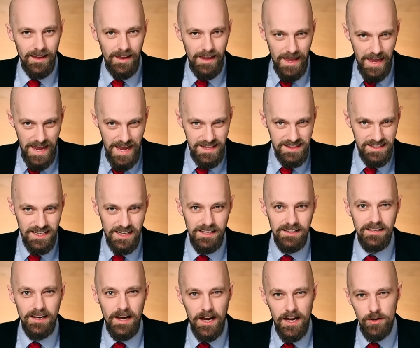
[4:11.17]

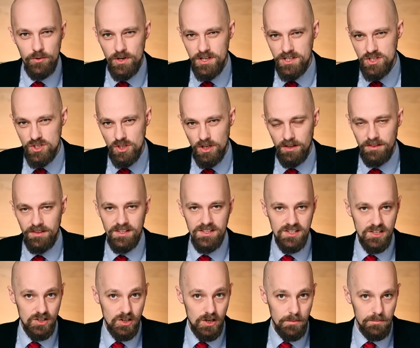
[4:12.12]
Handheld high-res shot
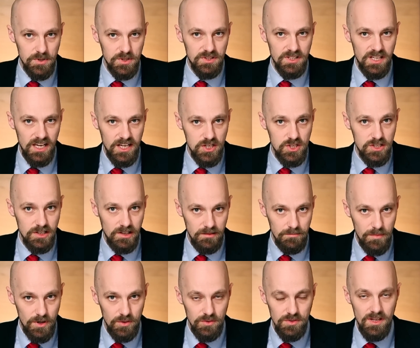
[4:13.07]
is a computational
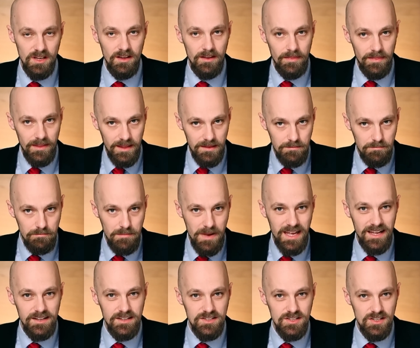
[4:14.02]
mode that
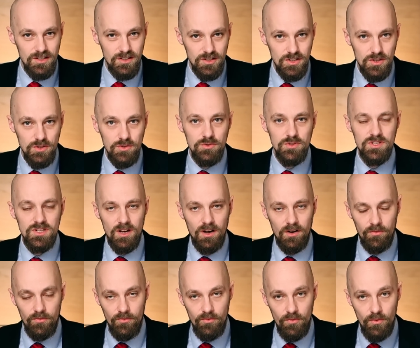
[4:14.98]
makes use
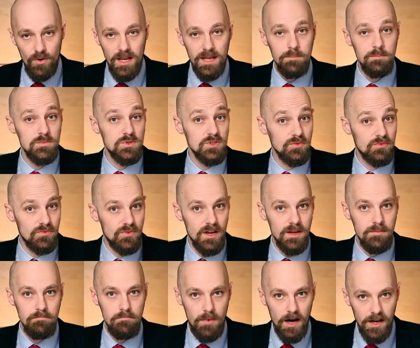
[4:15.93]
of
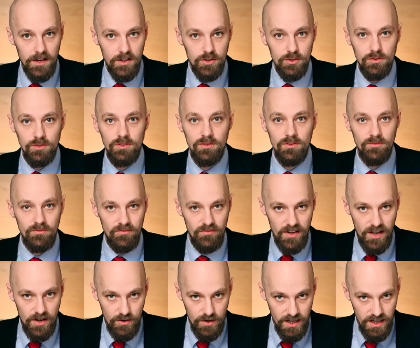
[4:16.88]
frame-to-frame micro
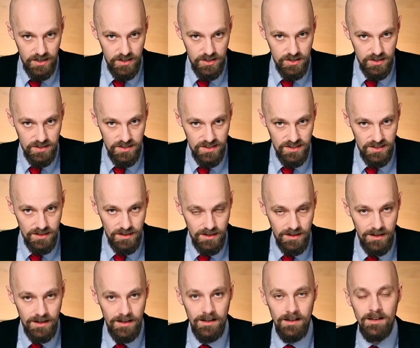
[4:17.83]
variations.
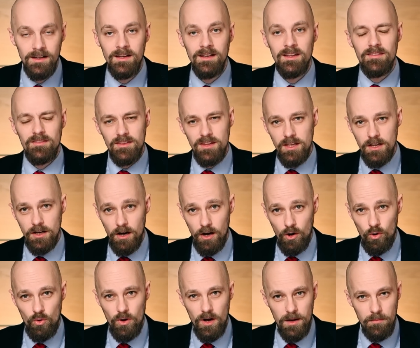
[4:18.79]
The
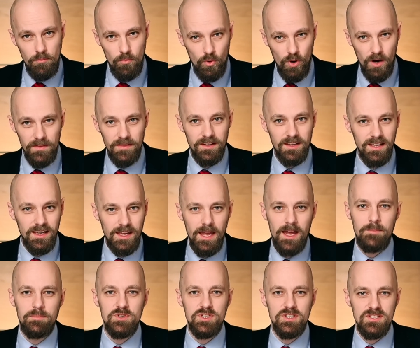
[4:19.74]
OM-1
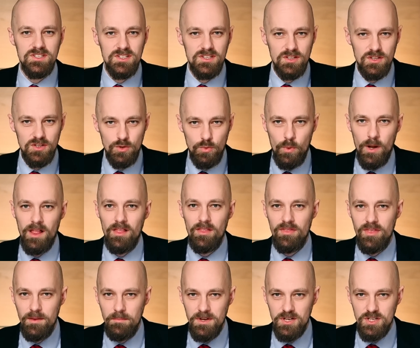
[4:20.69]
captures
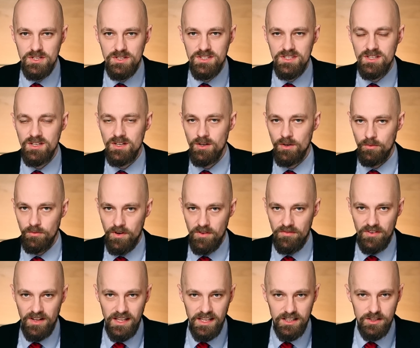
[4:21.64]
12 images
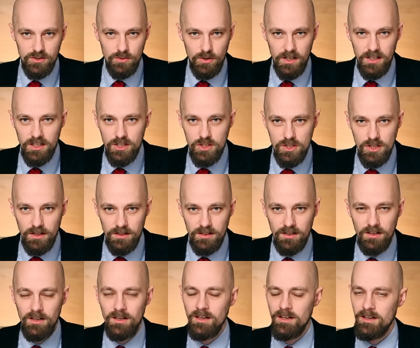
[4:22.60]
with electronic
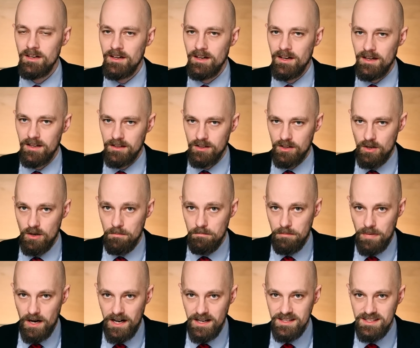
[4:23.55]
shutter and
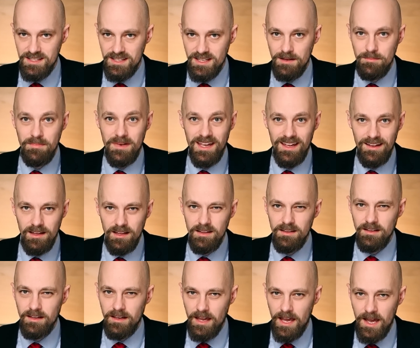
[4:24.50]
combines them
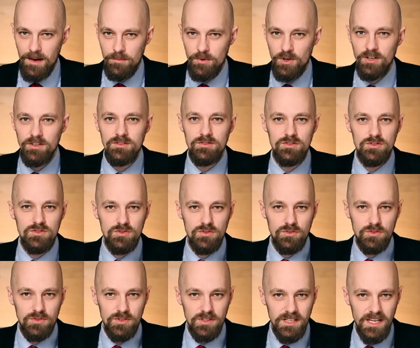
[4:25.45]
in camera to
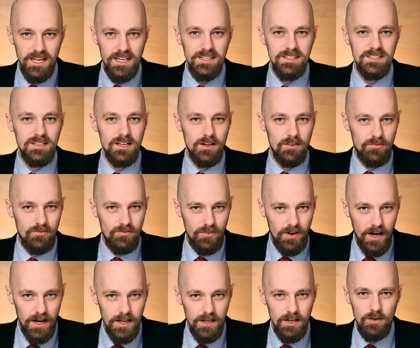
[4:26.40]
create a
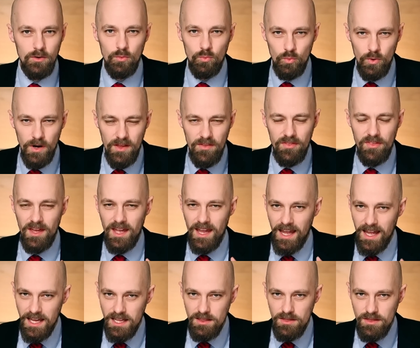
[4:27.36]
file with
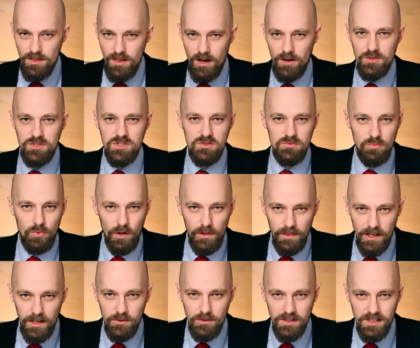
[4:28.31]

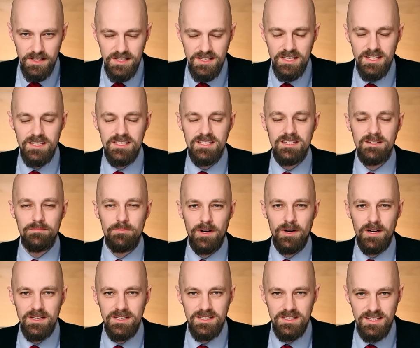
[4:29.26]
8,160
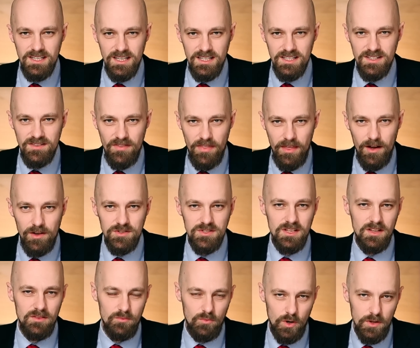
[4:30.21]
by
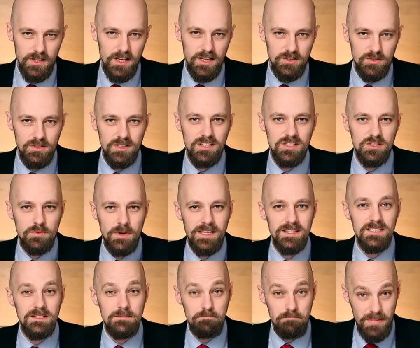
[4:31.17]

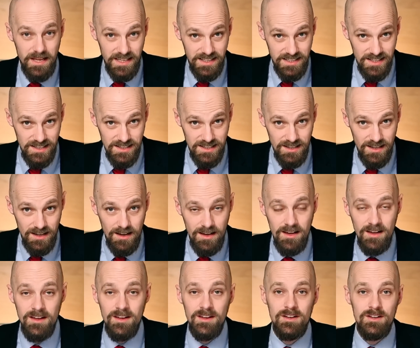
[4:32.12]
6,120 pixels,
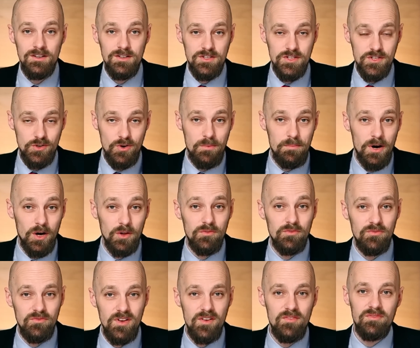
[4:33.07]
so about
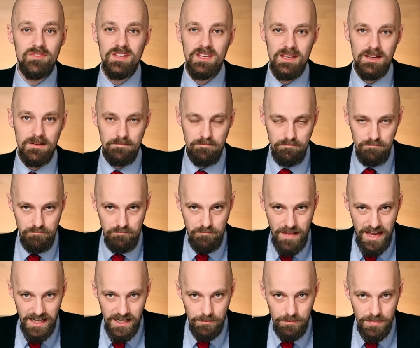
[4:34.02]
50
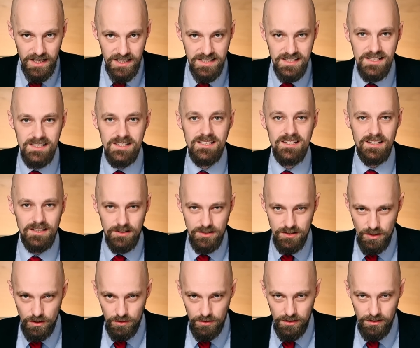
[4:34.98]
megapixels in
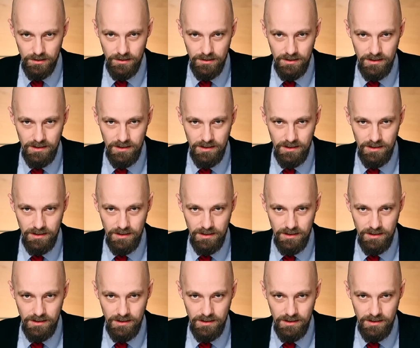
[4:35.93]
total.